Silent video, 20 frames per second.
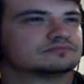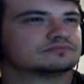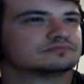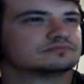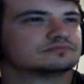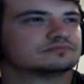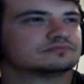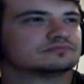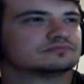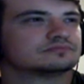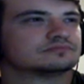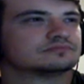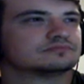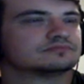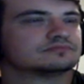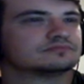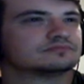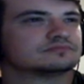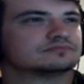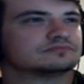
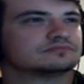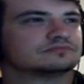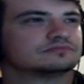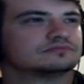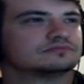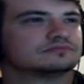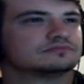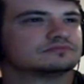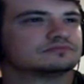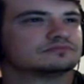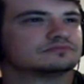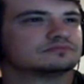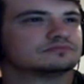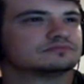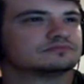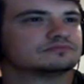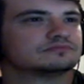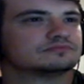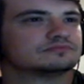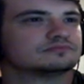
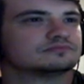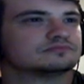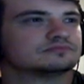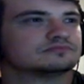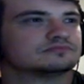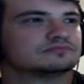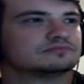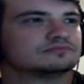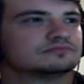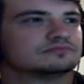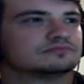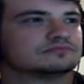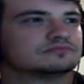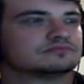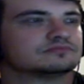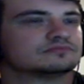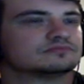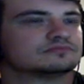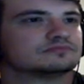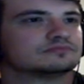
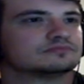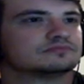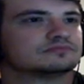(silent)